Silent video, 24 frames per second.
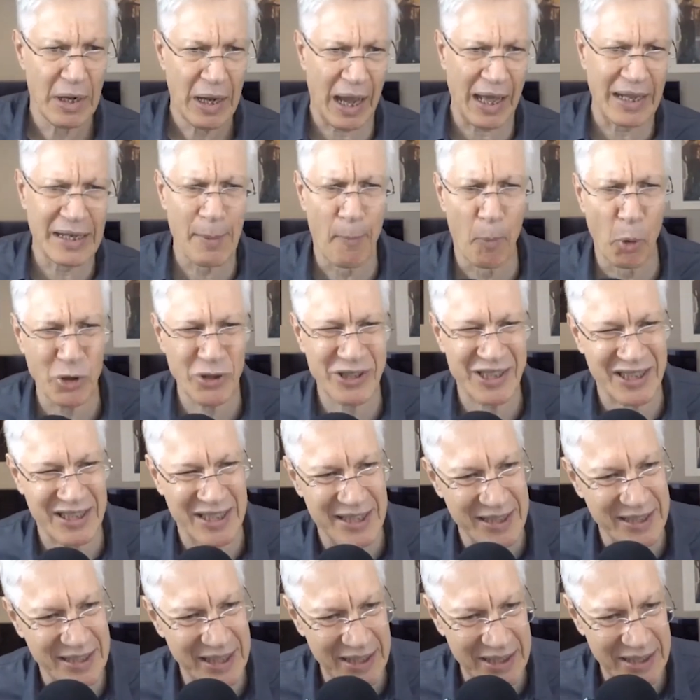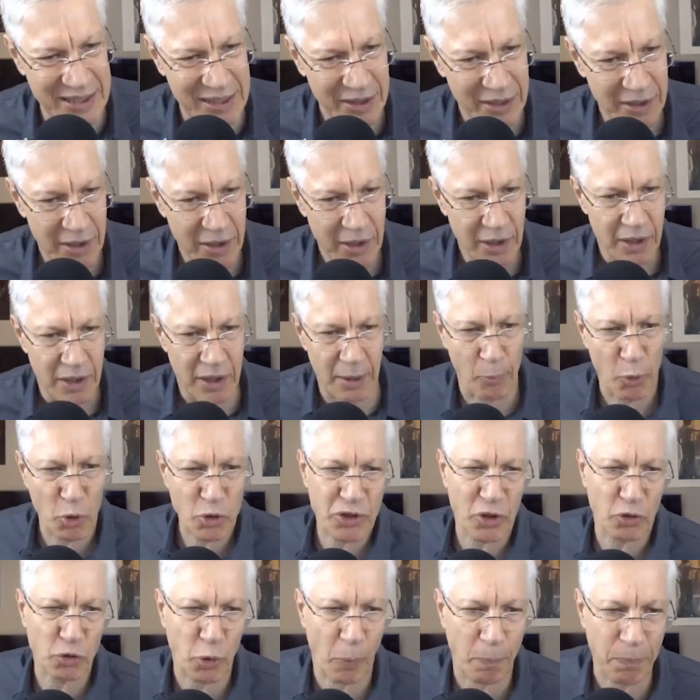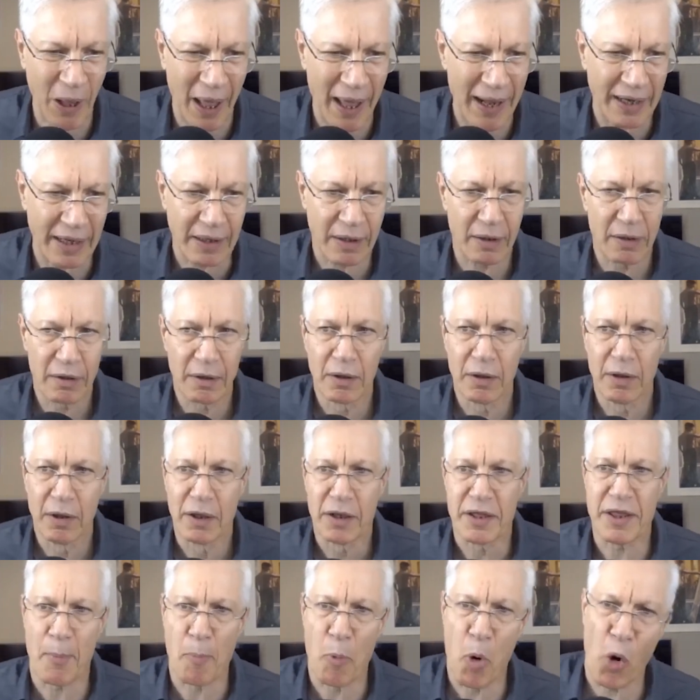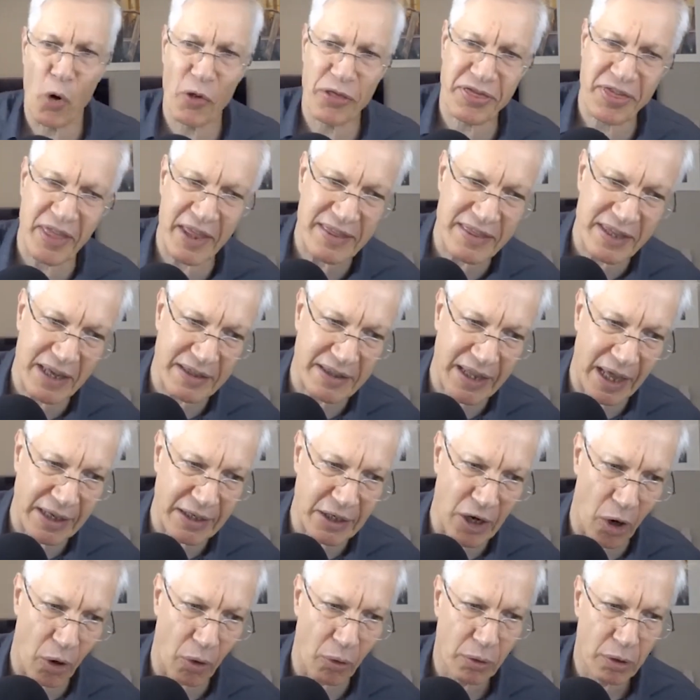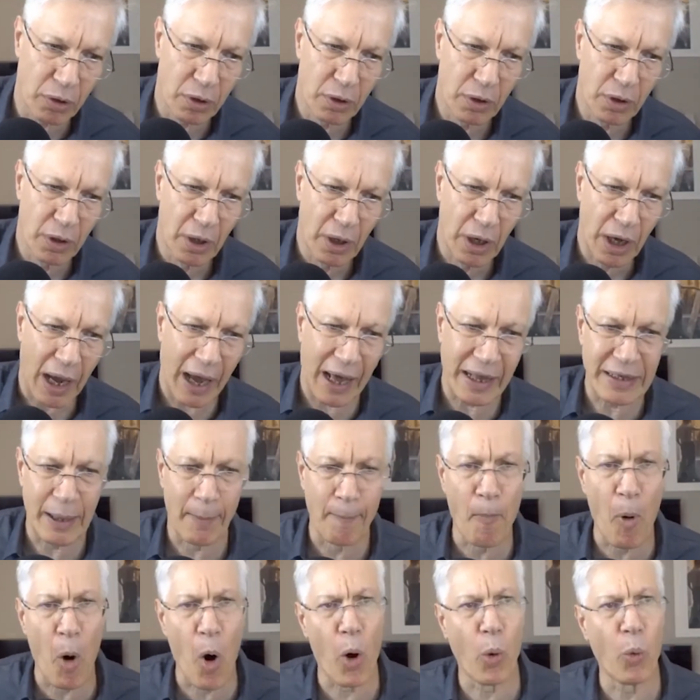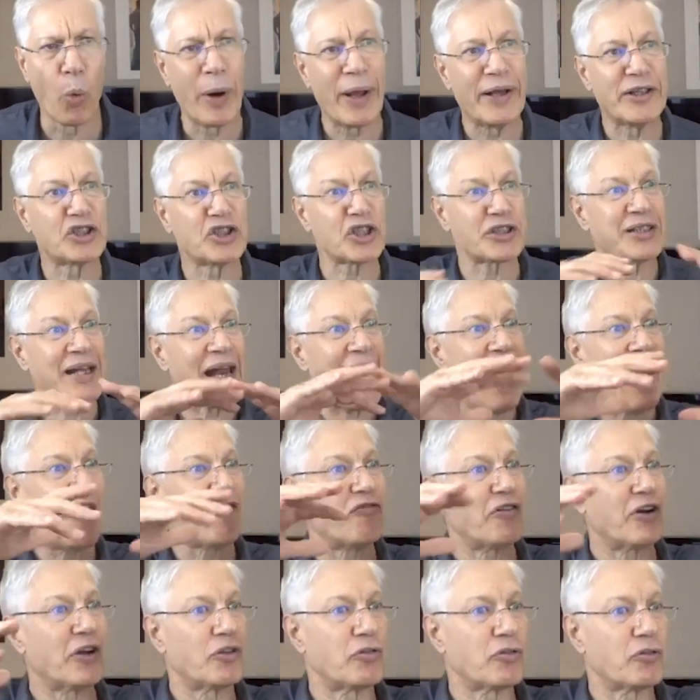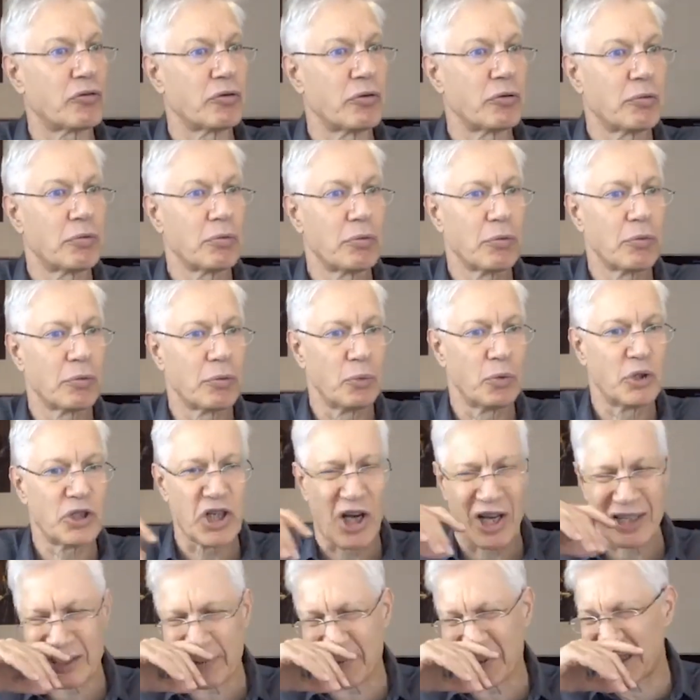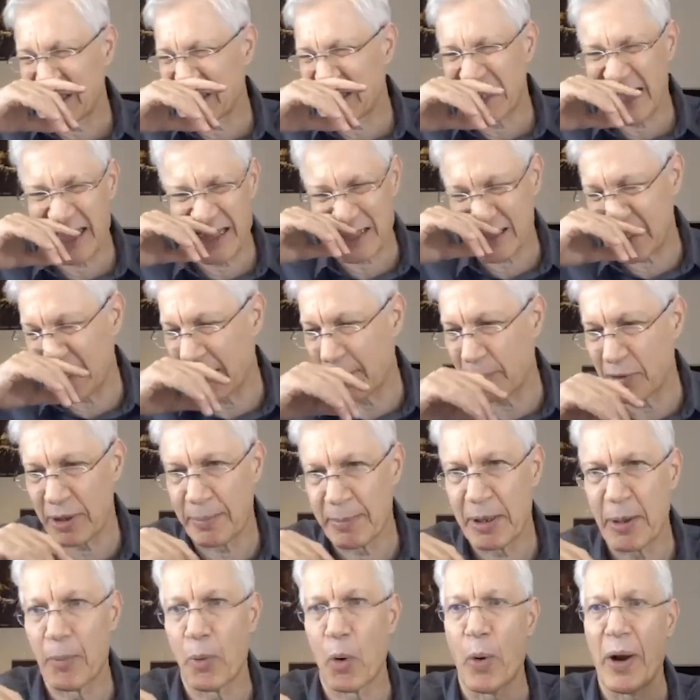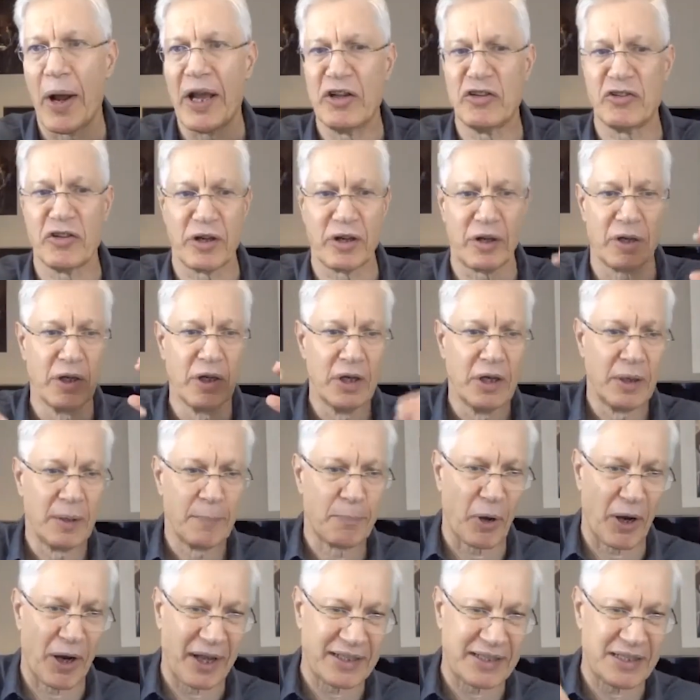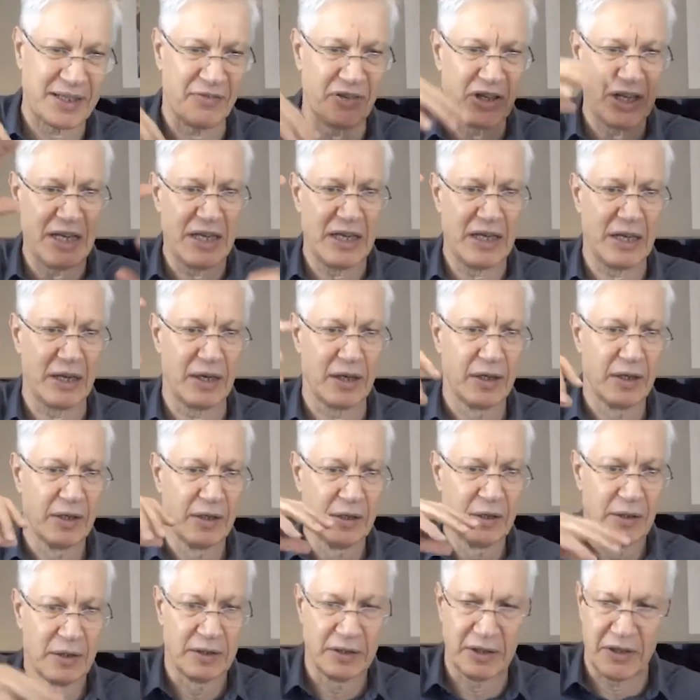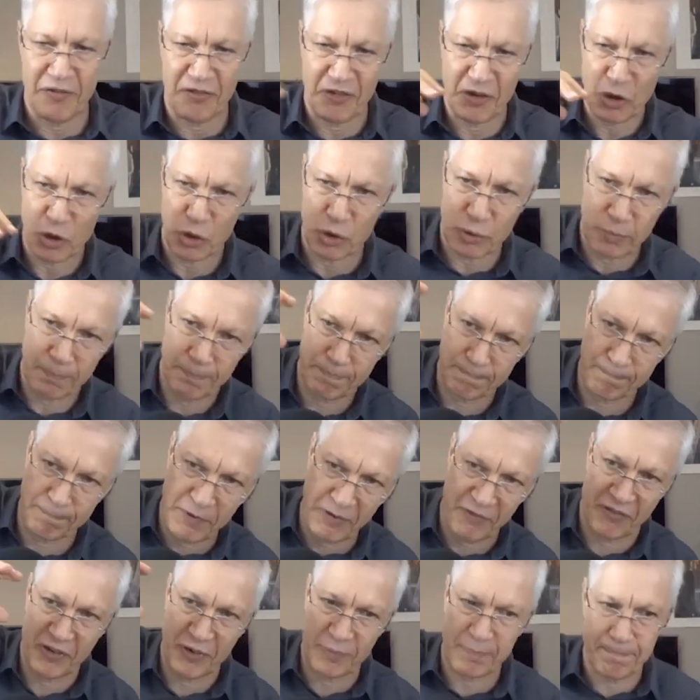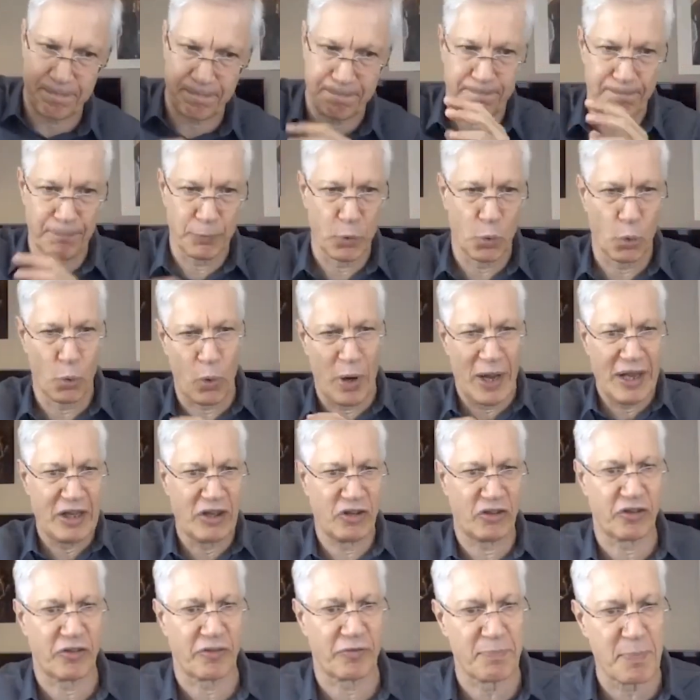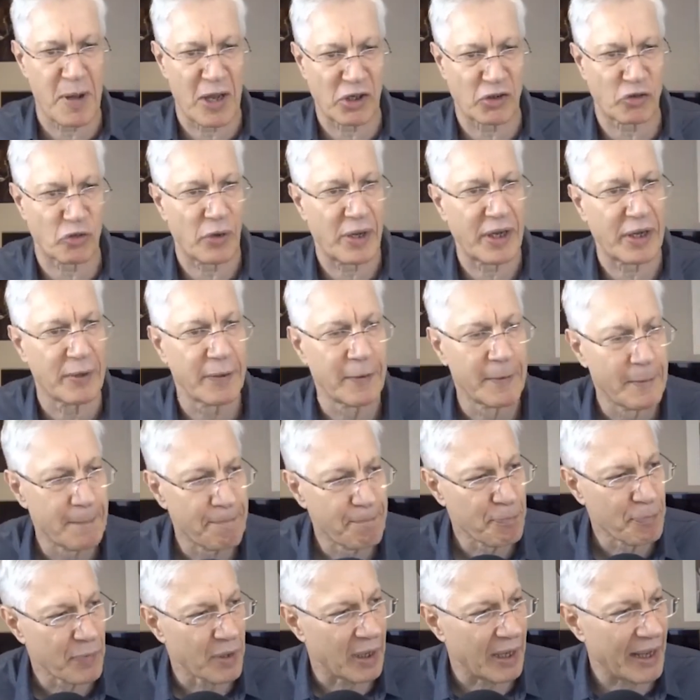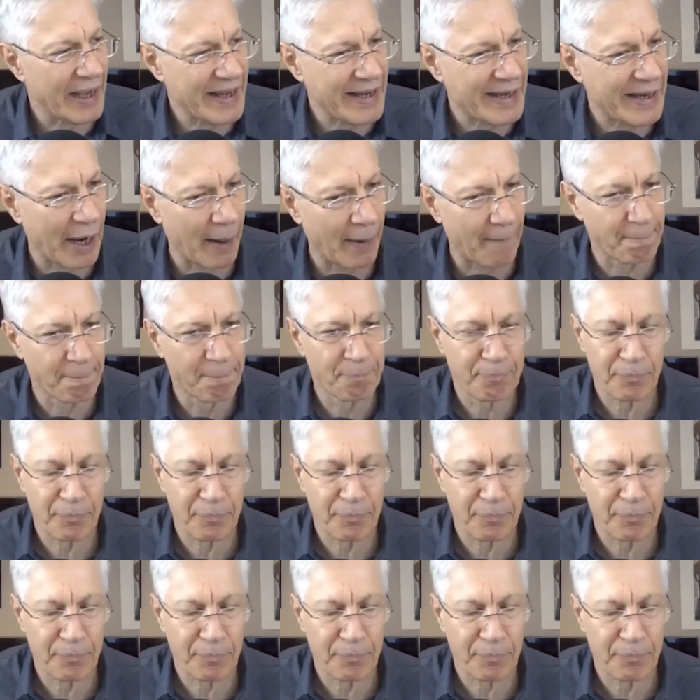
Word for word: And the more statistics, the more central planning, the more they think they know, and the more we're just an average. We talked about this yesterday with the minimum wage and productivity and different different ways of measuring income